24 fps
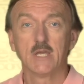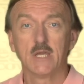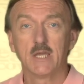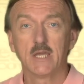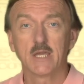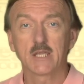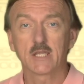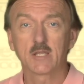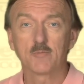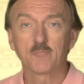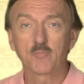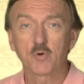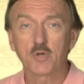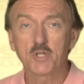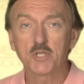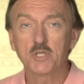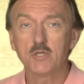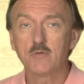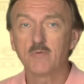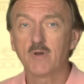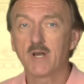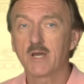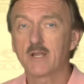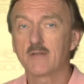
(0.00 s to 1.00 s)
It can bring
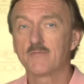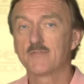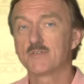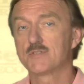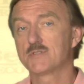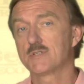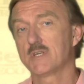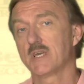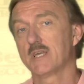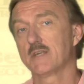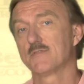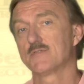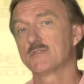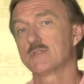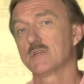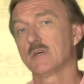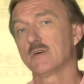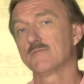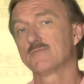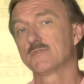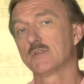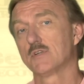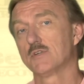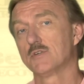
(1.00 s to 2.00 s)
you out of the state of
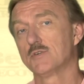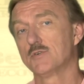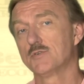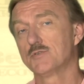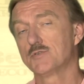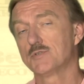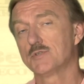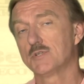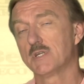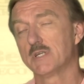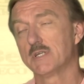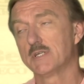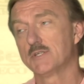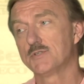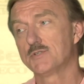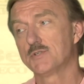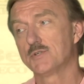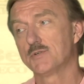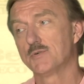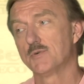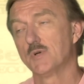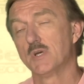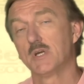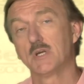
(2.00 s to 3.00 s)
self-delusion and
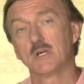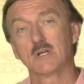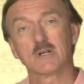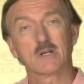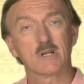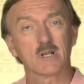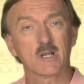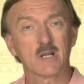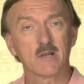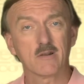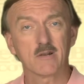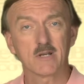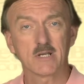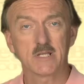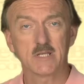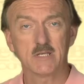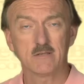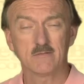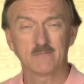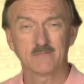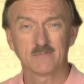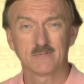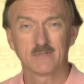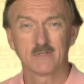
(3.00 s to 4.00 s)
into
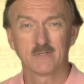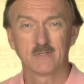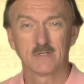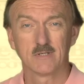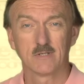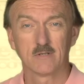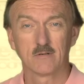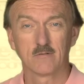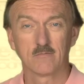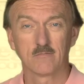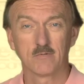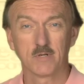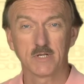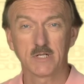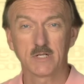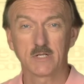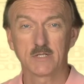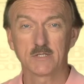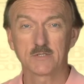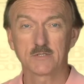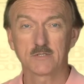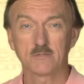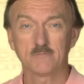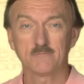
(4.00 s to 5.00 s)
clarity,
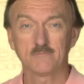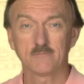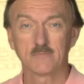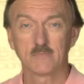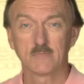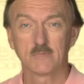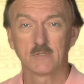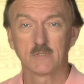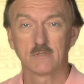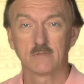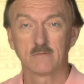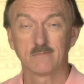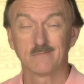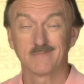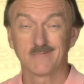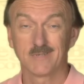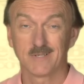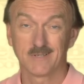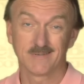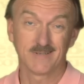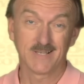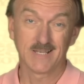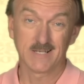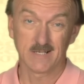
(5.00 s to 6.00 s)
realism,
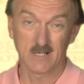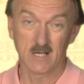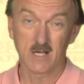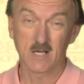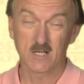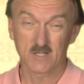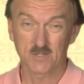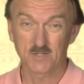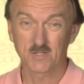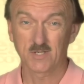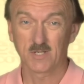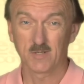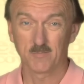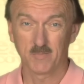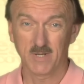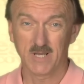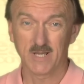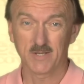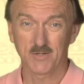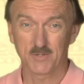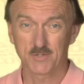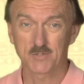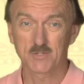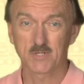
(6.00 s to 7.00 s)
and honesty
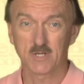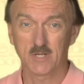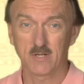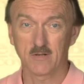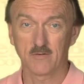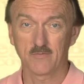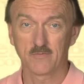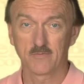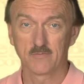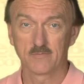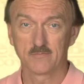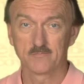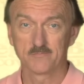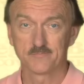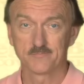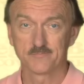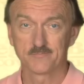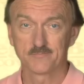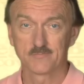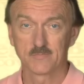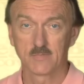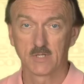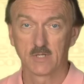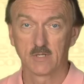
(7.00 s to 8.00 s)
about yourself.
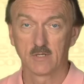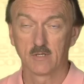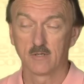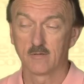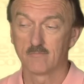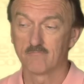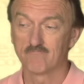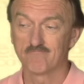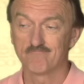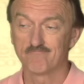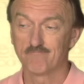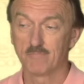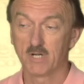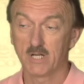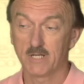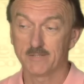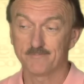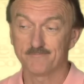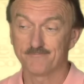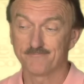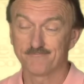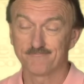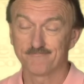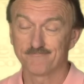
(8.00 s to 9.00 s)

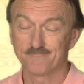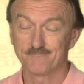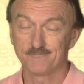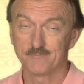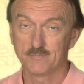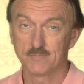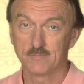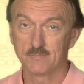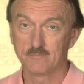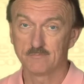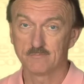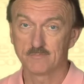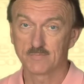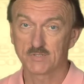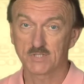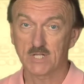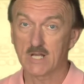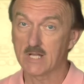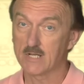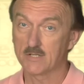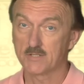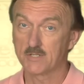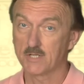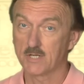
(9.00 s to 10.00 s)
But
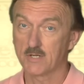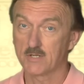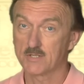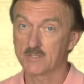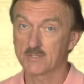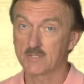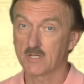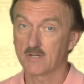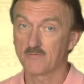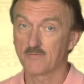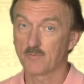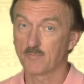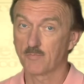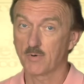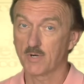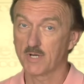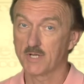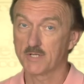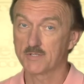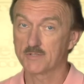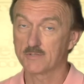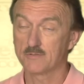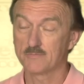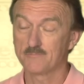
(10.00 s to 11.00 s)
solitary
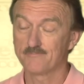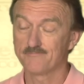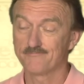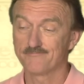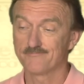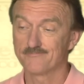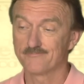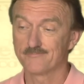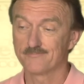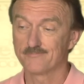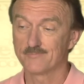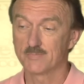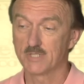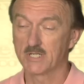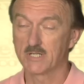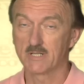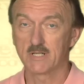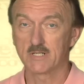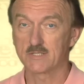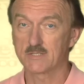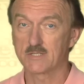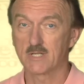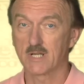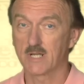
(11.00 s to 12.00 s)
self-appraisal, well,
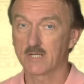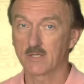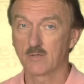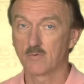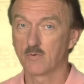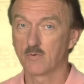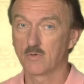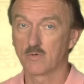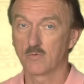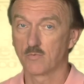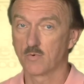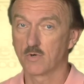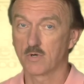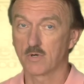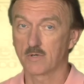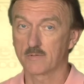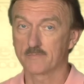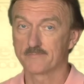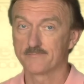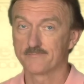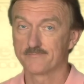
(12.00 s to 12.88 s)
that's not going to work.